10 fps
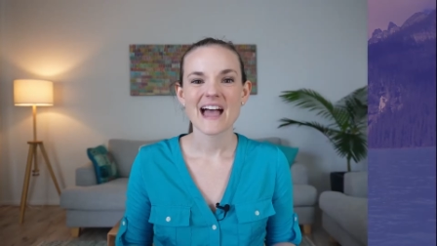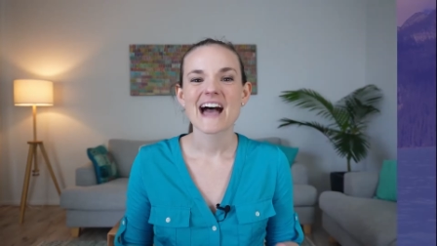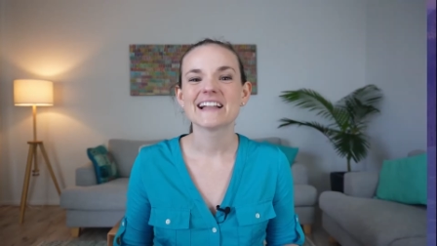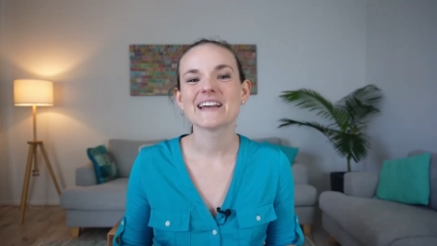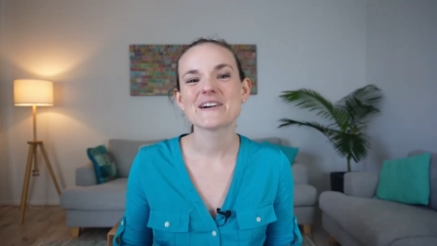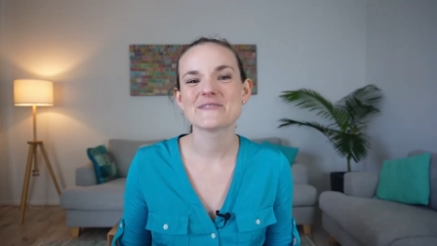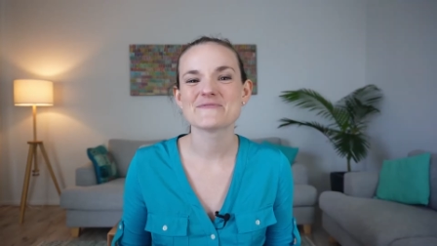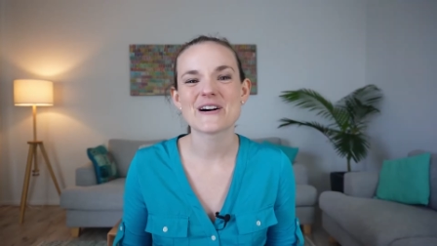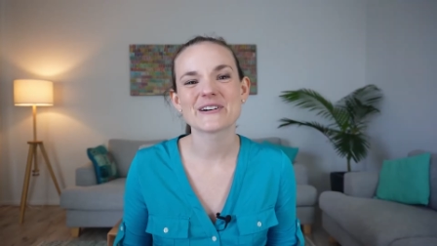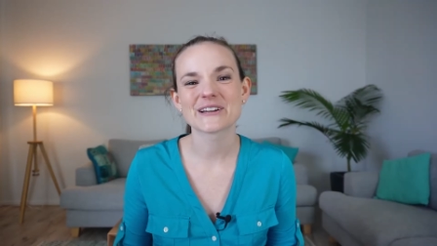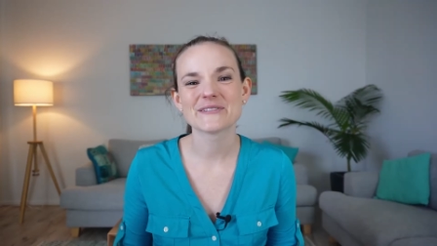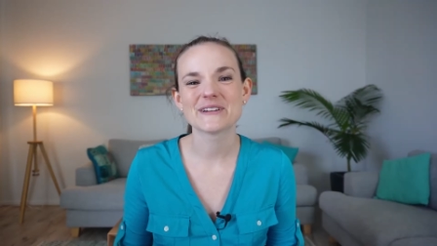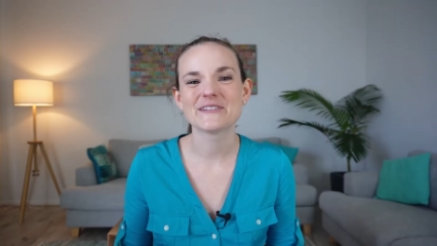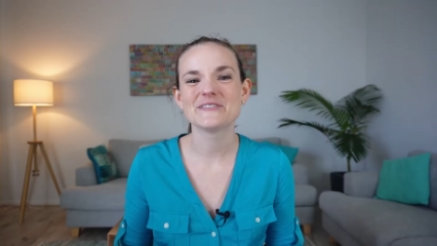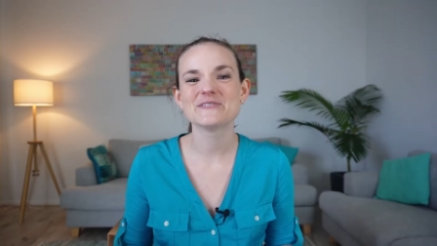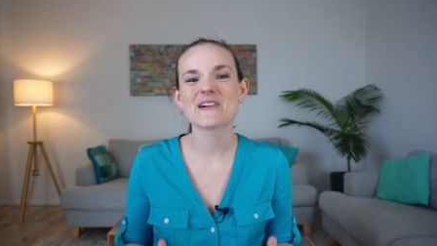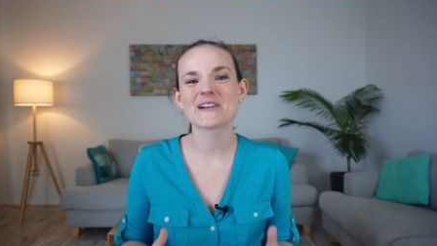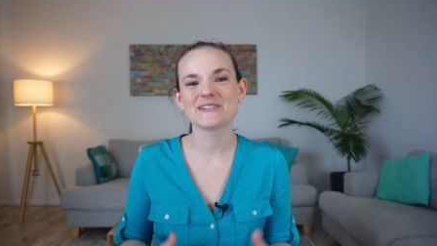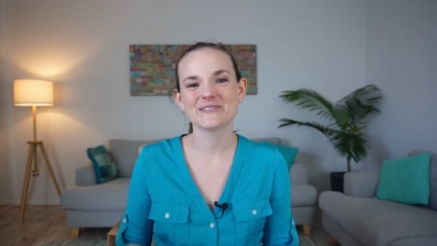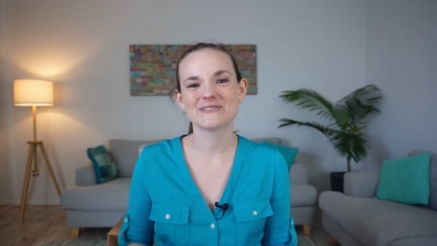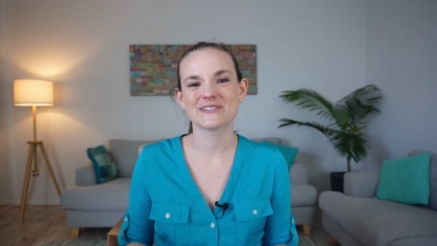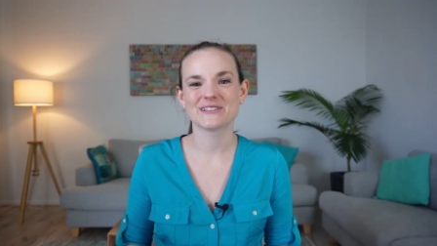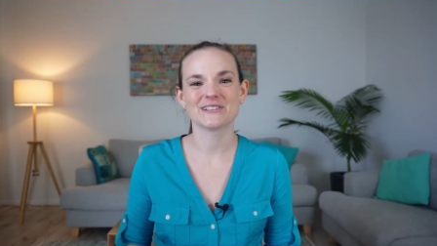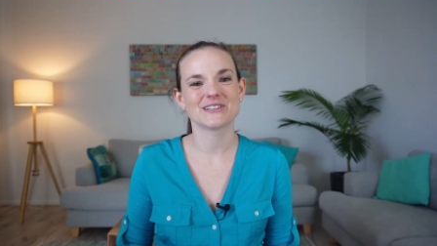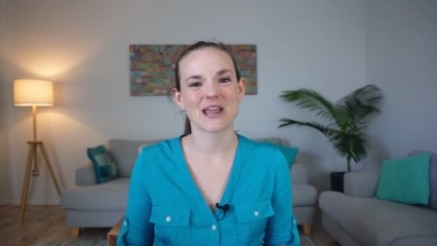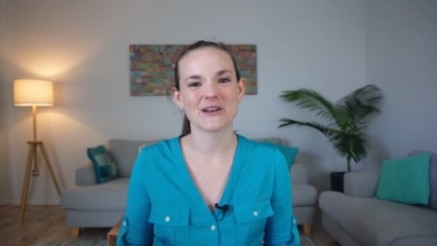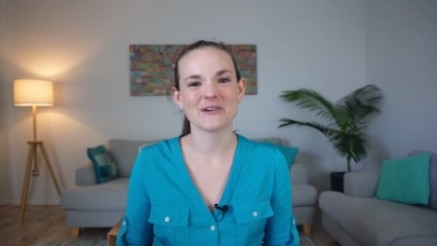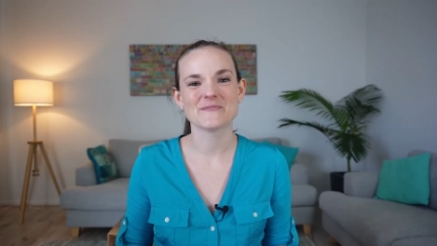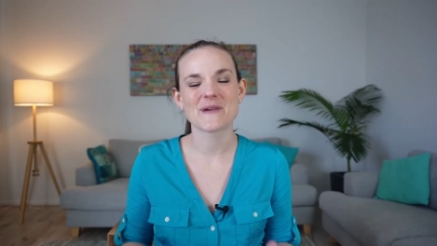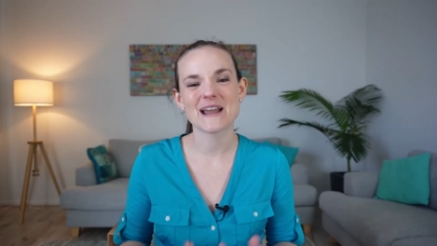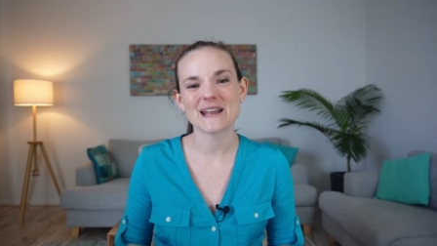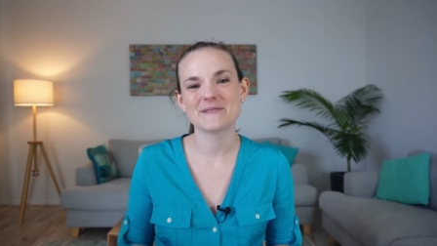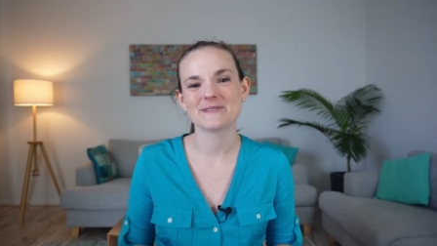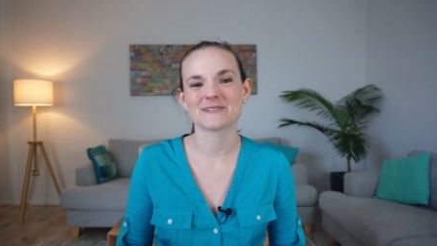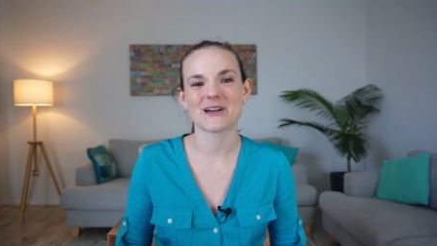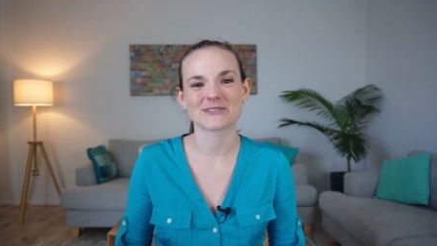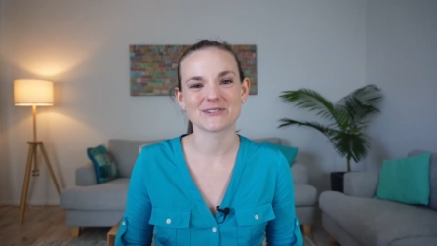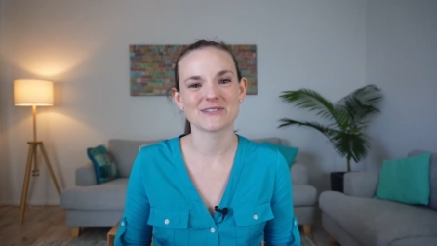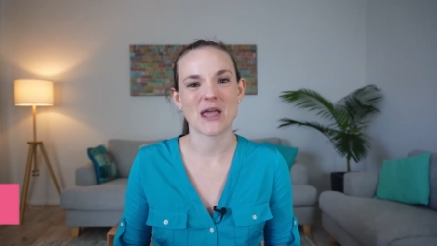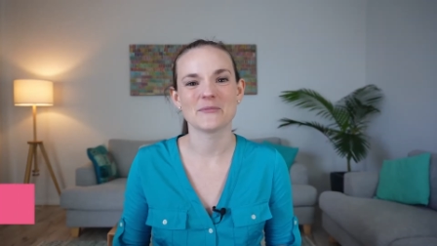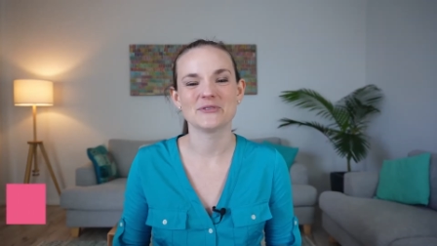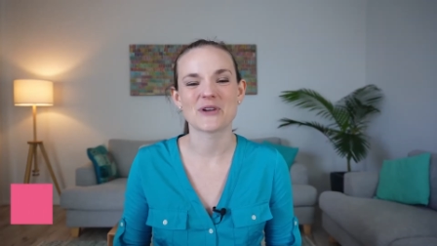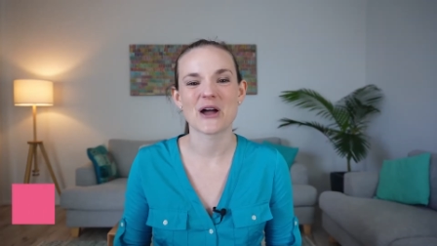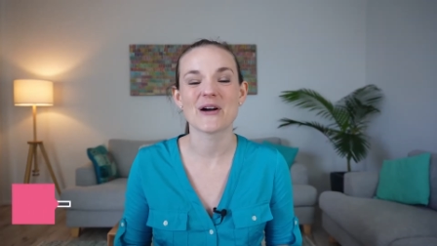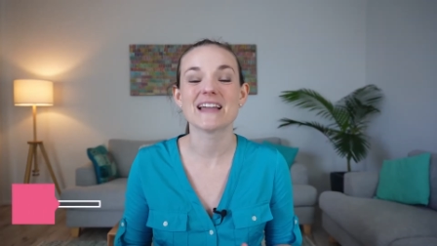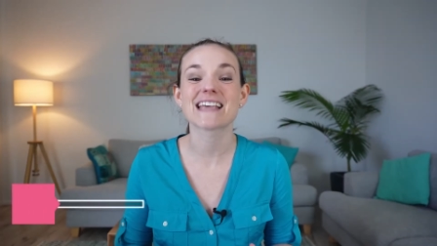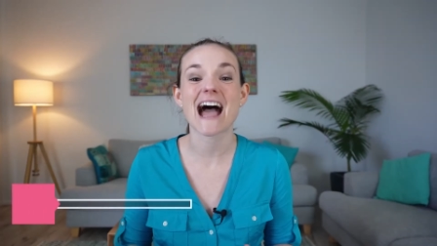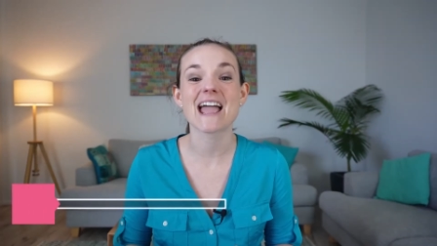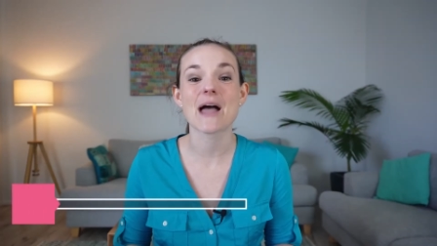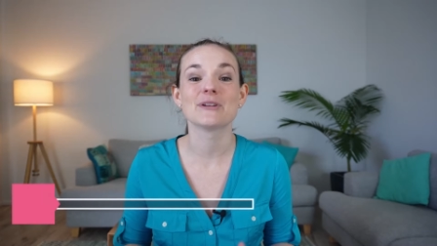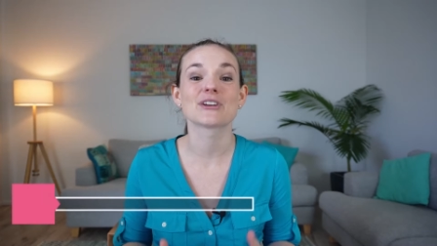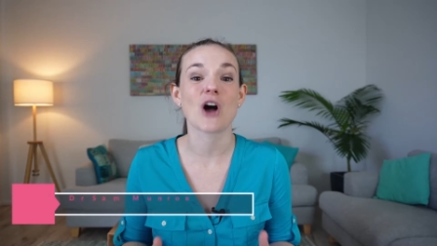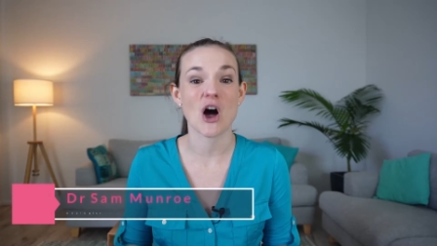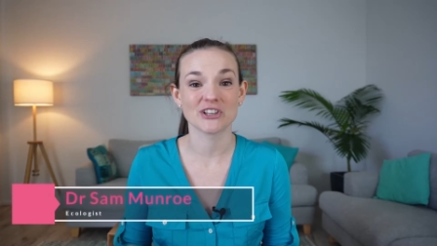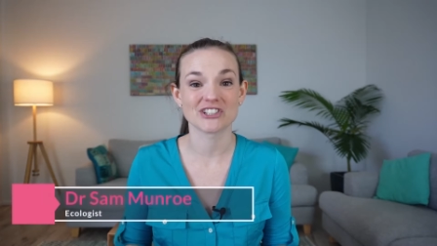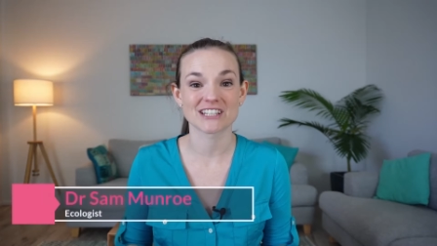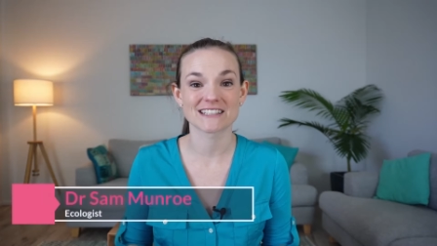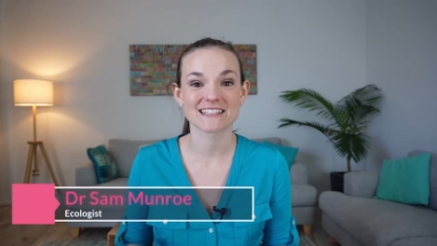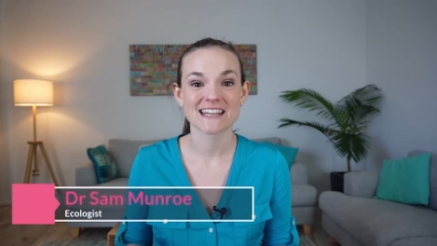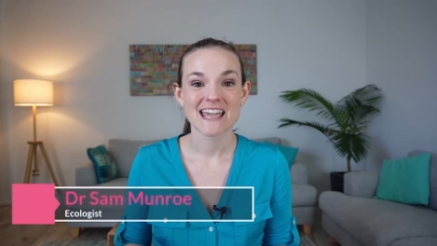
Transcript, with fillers: Hello and welcome. If you are new to the channel, my name is Dr. Sam Monroe and I am an ecologist.